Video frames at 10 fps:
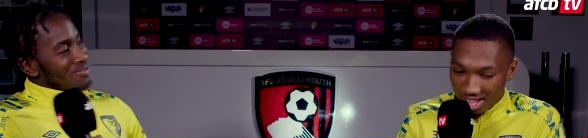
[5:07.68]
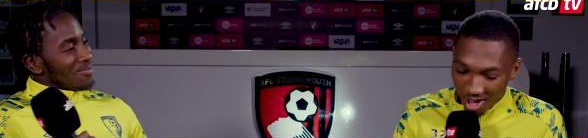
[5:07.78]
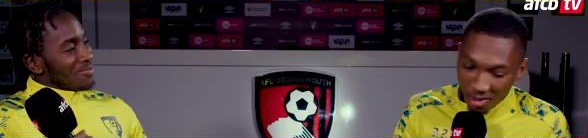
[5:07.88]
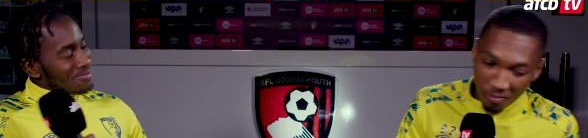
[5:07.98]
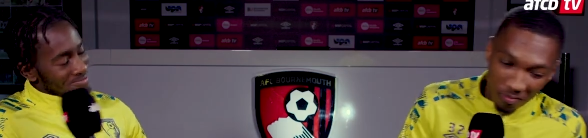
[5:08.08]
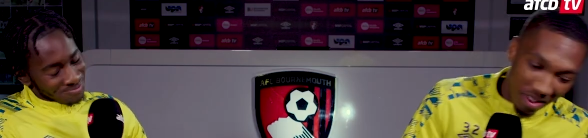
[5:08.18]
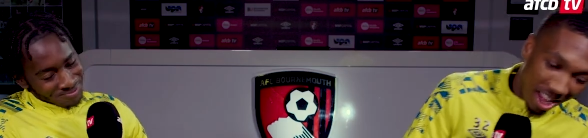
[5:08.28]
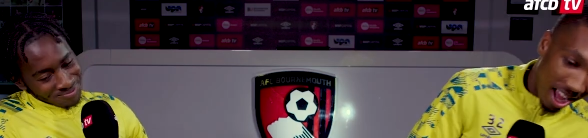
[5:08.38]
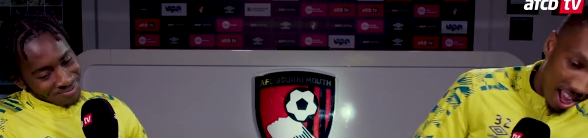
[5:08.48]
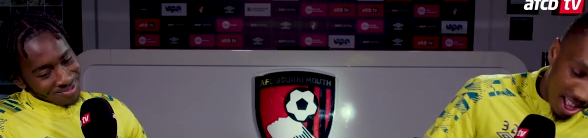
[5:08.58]
Speaker 1: Um,
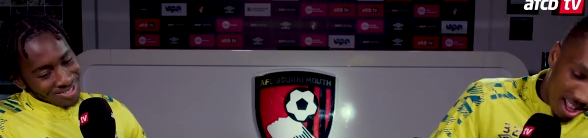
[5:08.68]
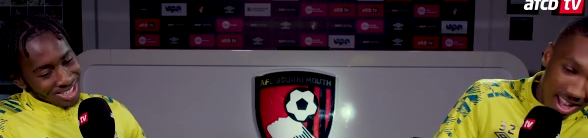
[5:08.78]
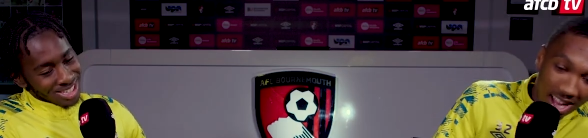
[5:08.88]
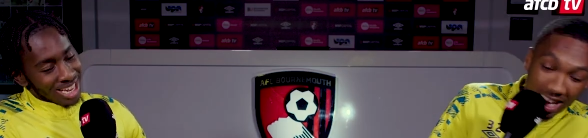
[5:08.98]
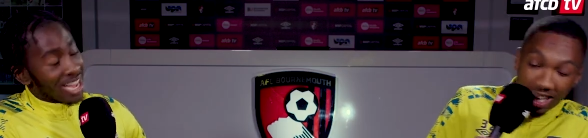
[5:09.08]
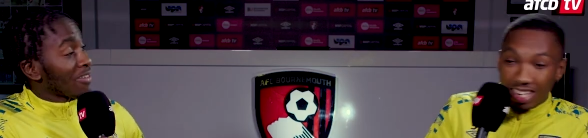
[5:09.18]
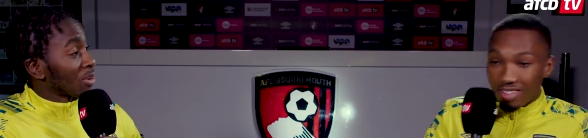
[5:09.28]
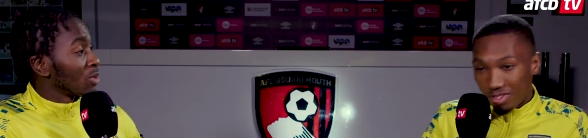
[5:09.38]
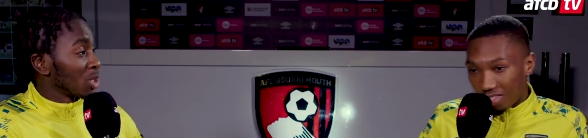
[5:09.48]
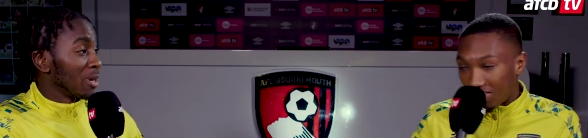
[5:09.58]
I
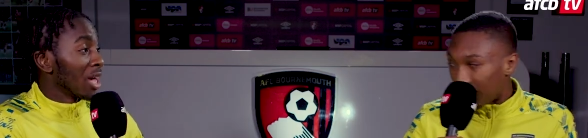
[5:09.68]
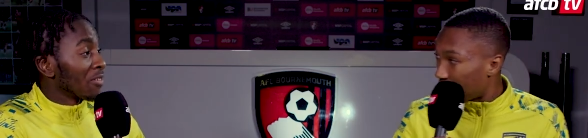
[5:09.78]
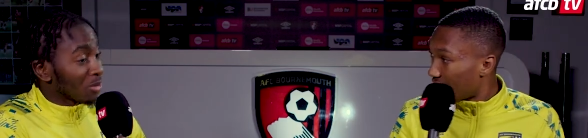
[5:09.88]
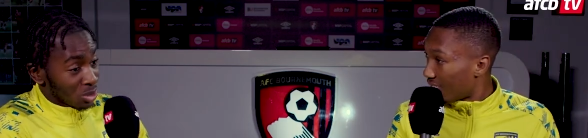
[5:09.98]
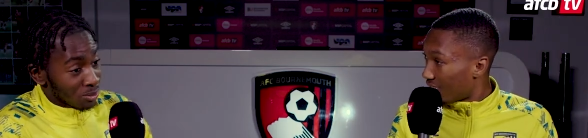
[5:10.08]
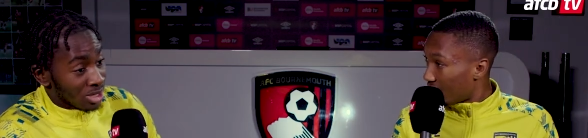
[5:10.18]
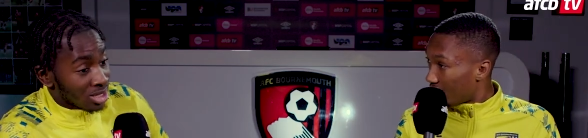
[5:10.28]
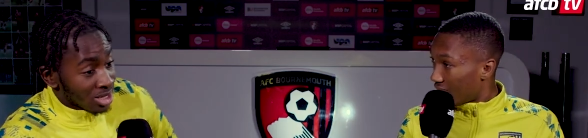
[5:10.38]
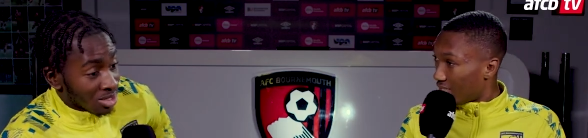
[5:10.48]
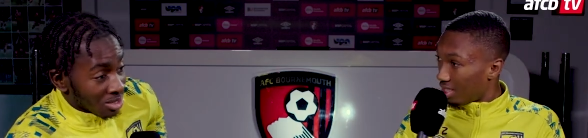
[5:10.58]
think we, we should just... be. I think we should be
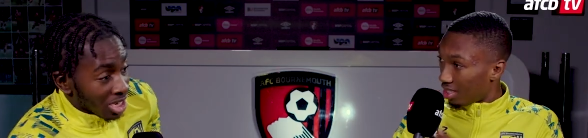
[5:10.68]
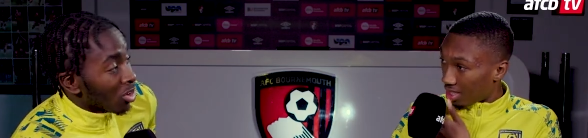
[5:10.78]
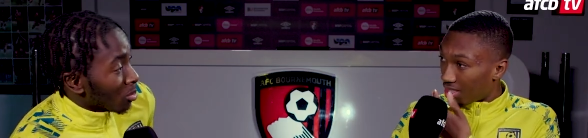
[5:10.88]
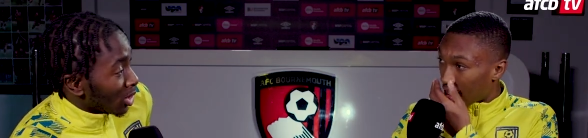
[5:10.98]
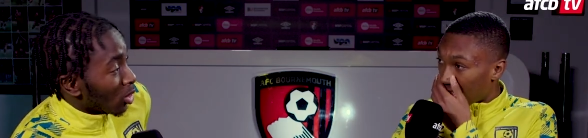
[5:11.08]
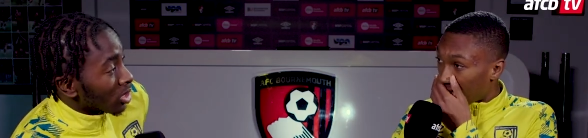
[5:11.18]
terribly